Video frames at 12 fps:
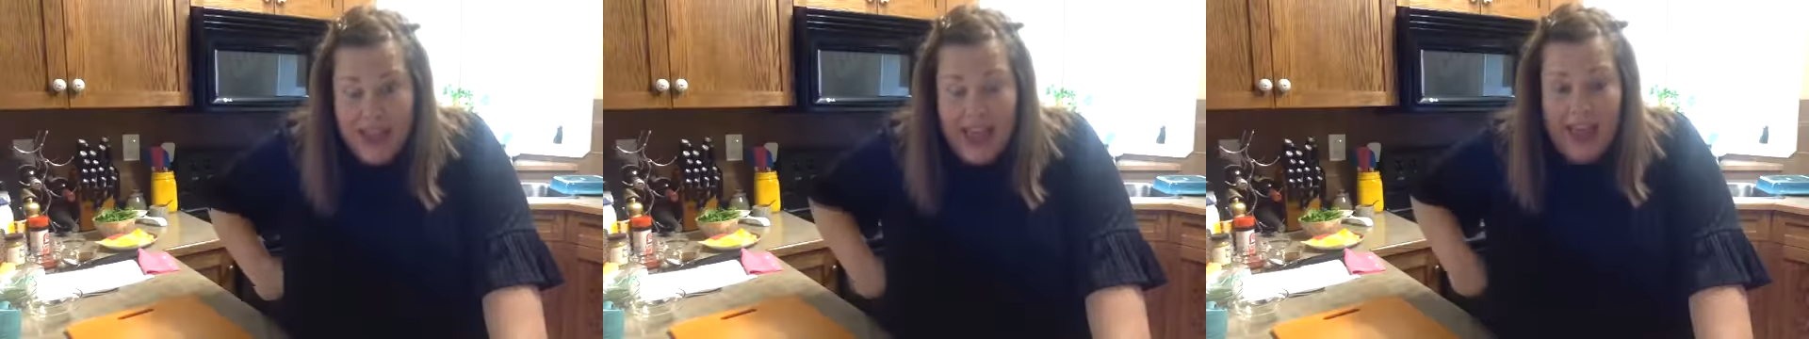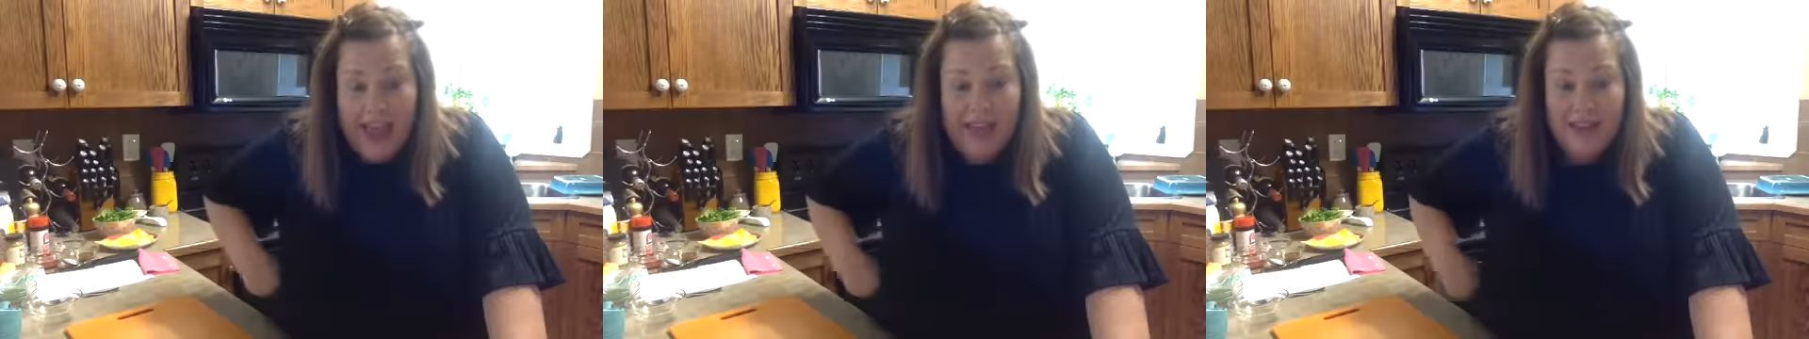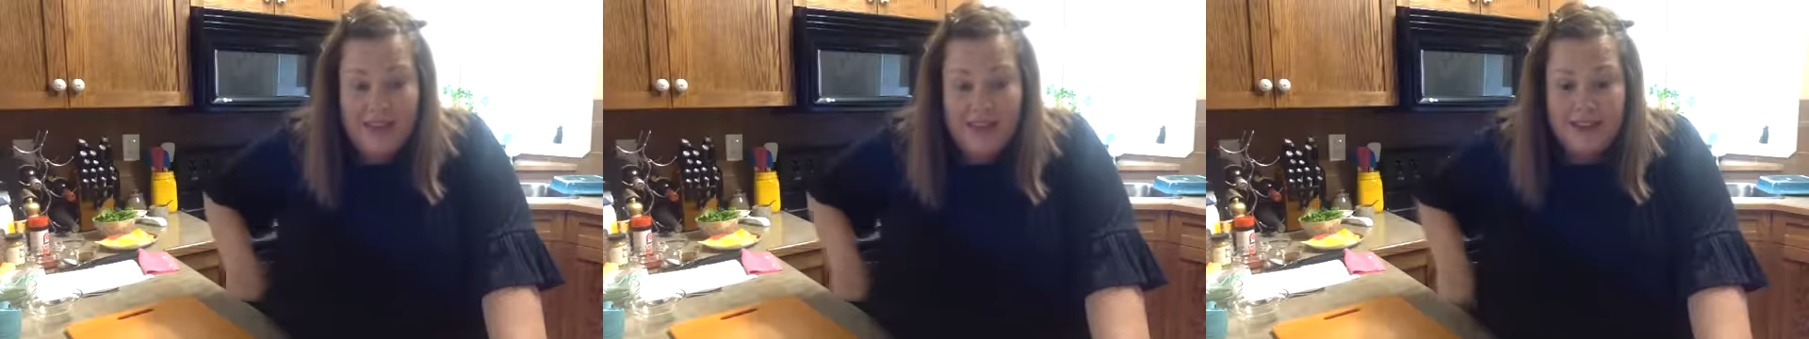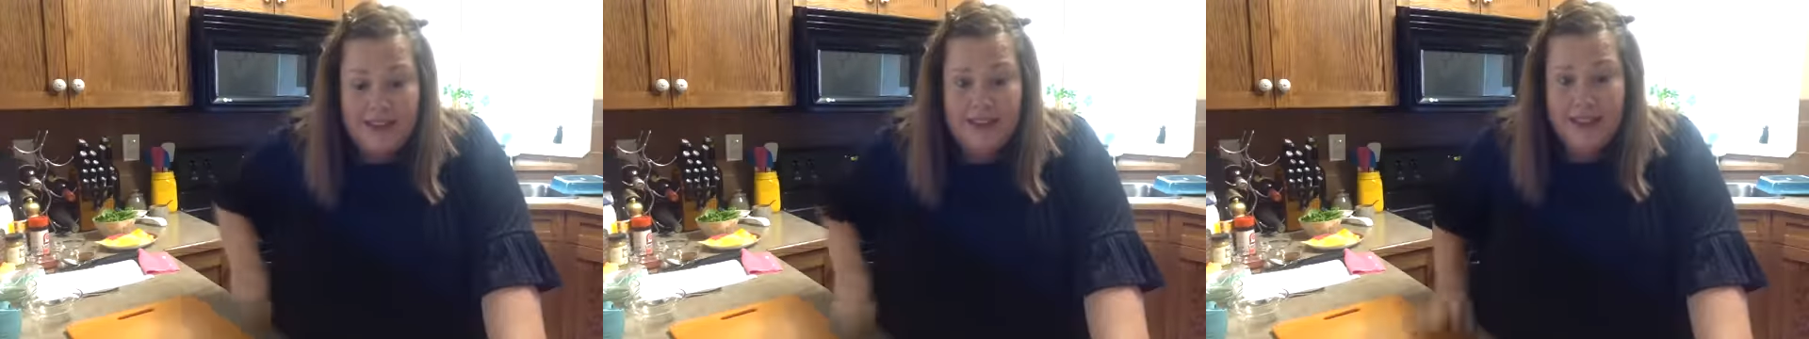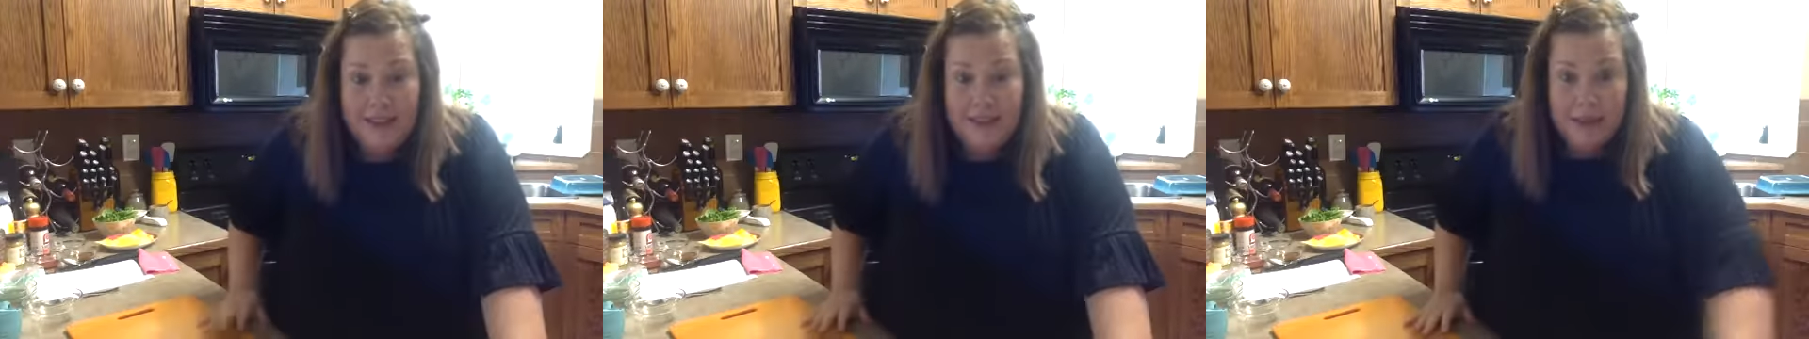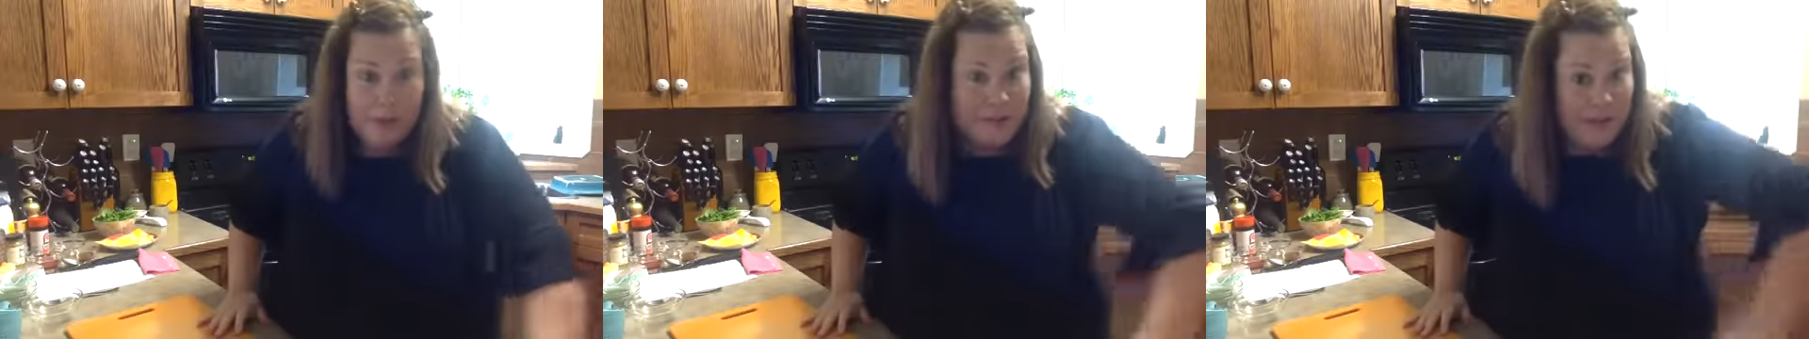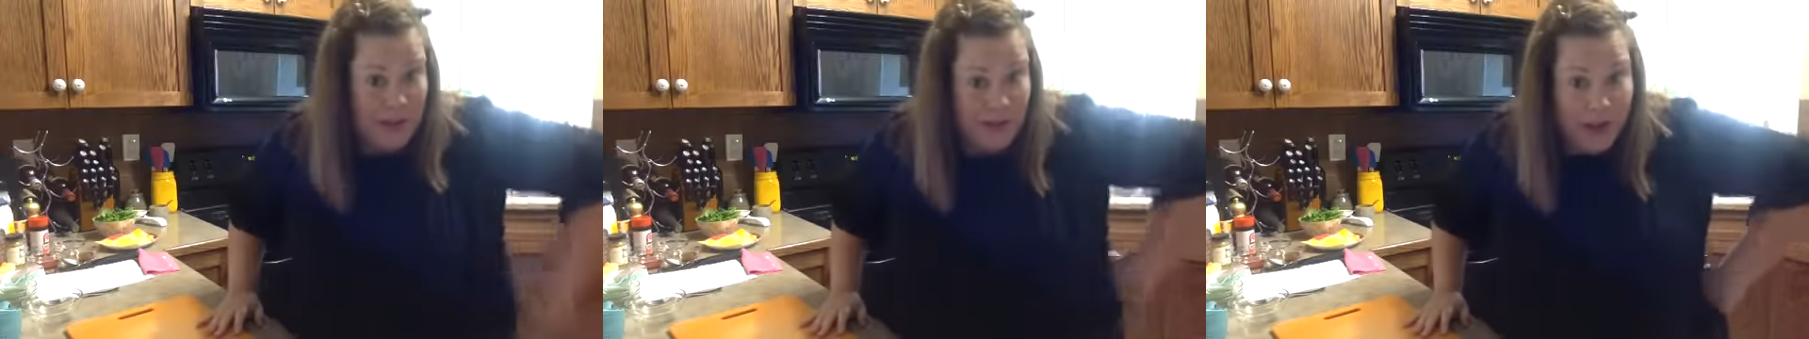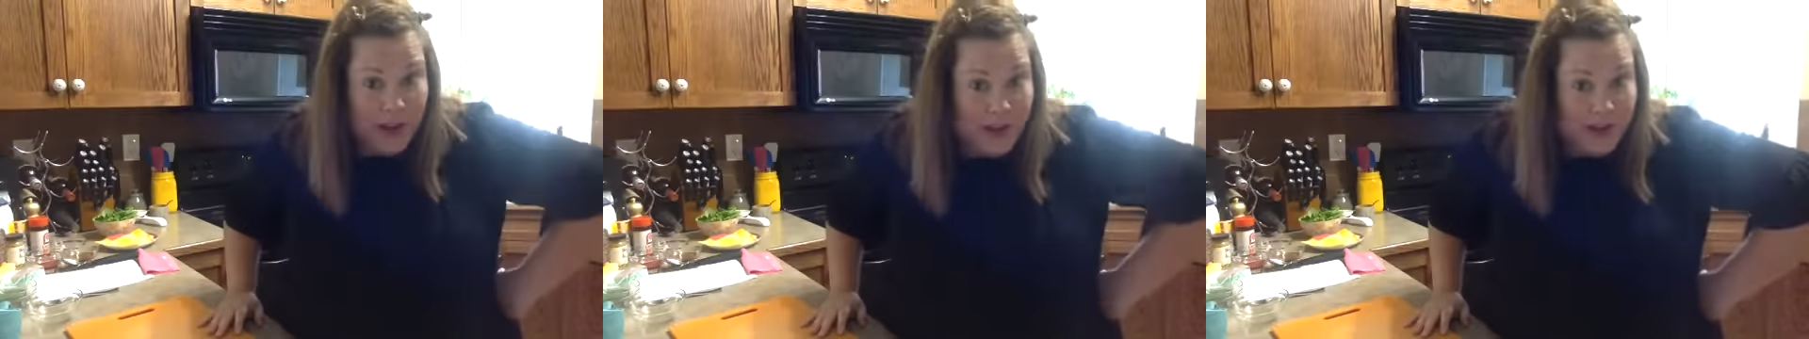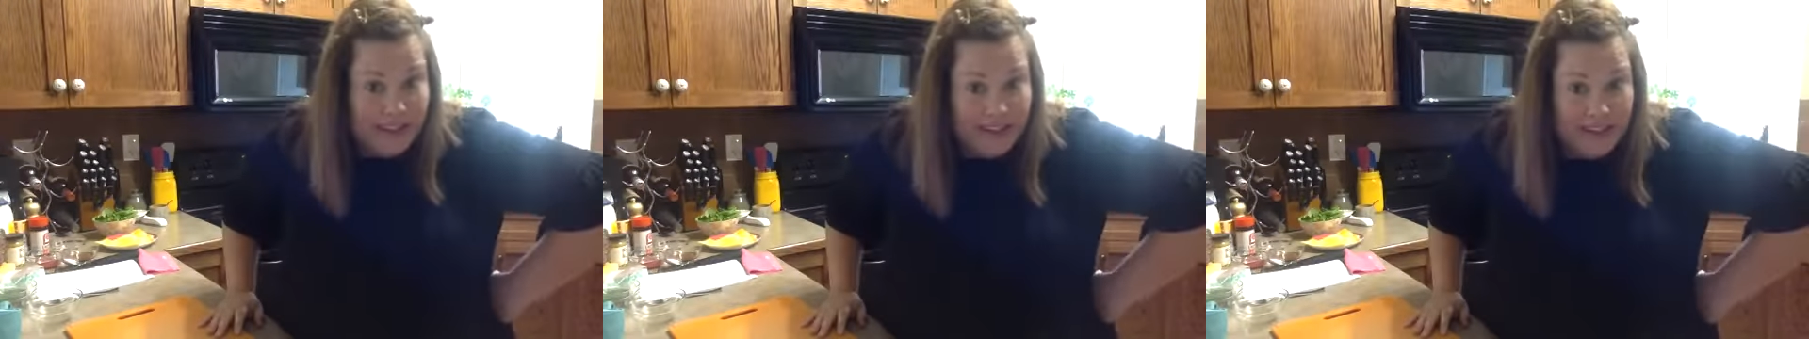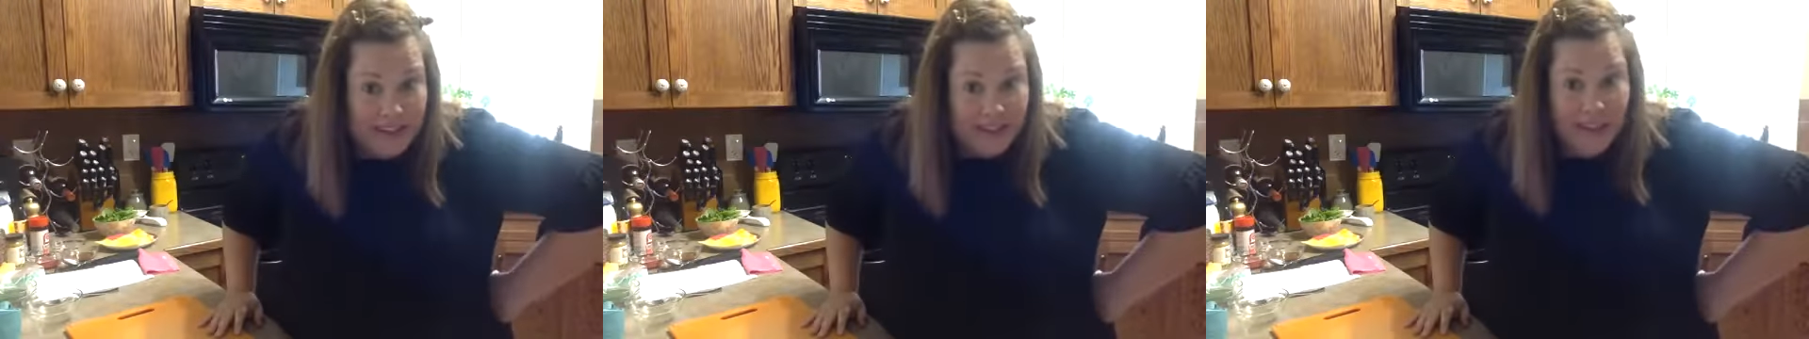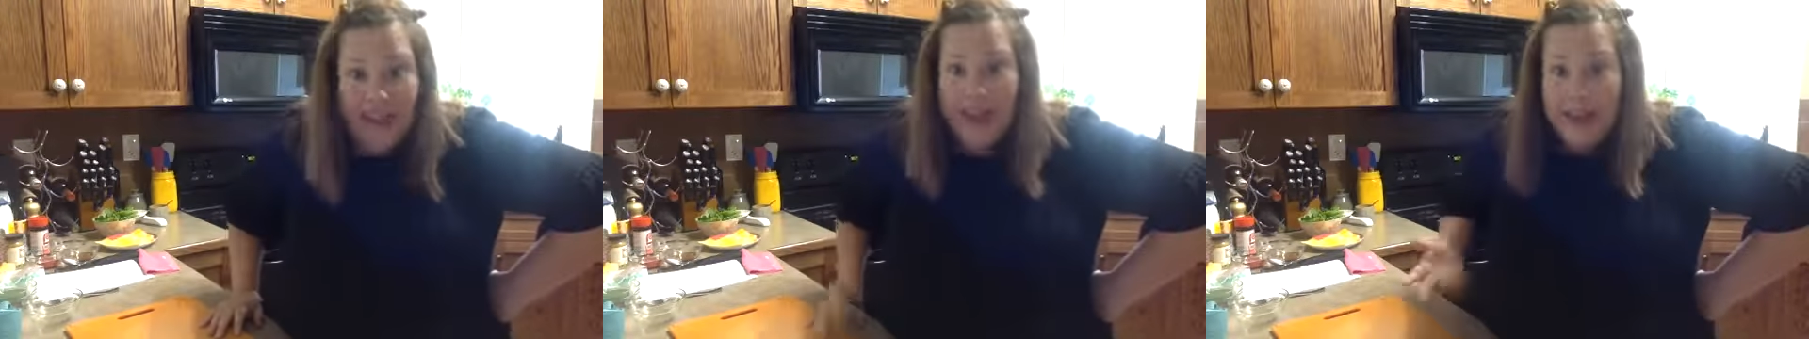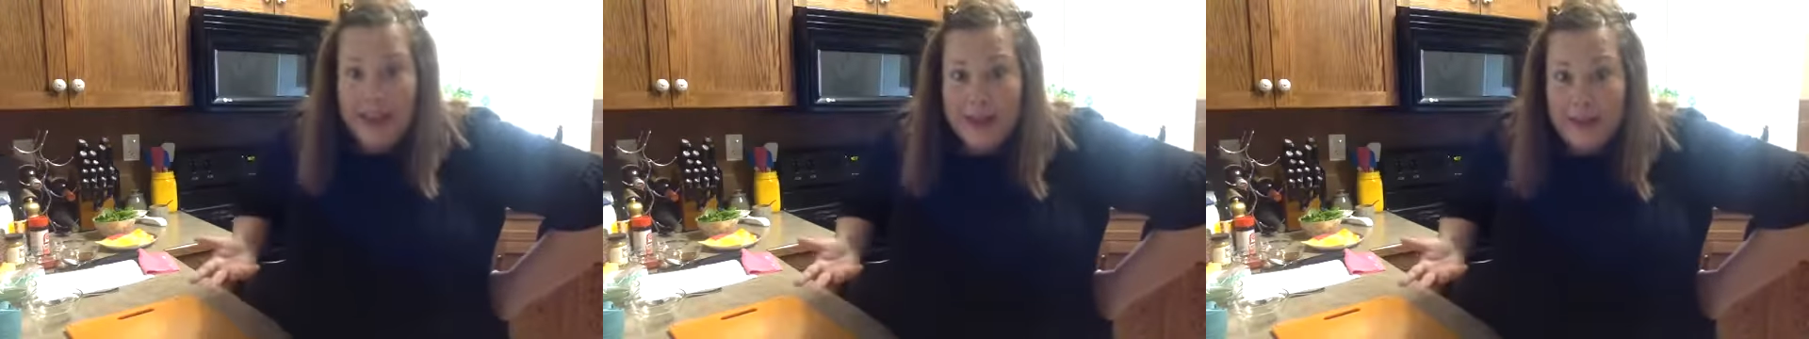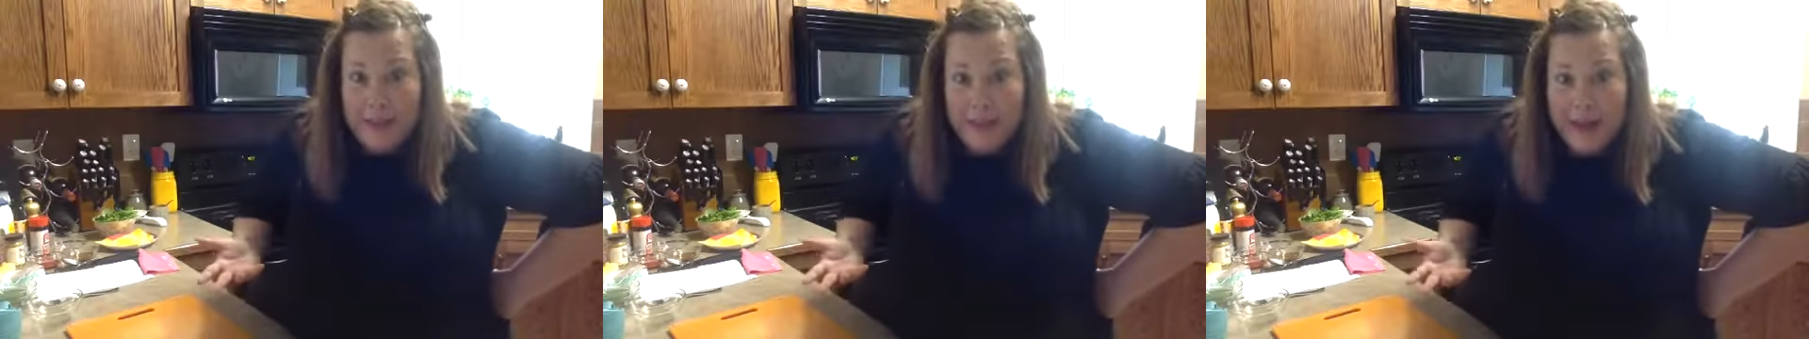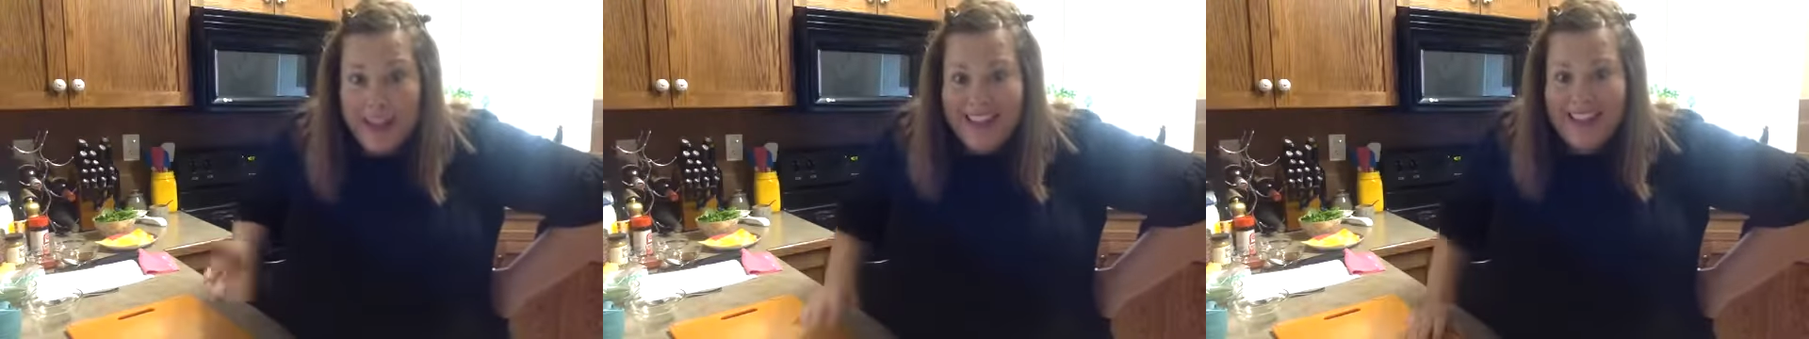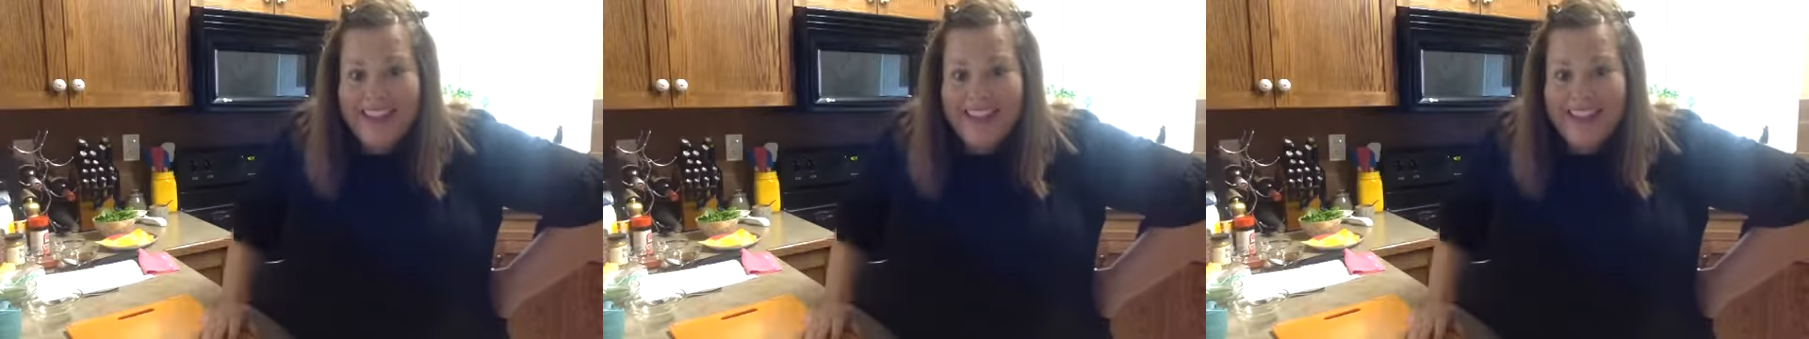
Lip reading: and then my sister came to visit, and now we're back.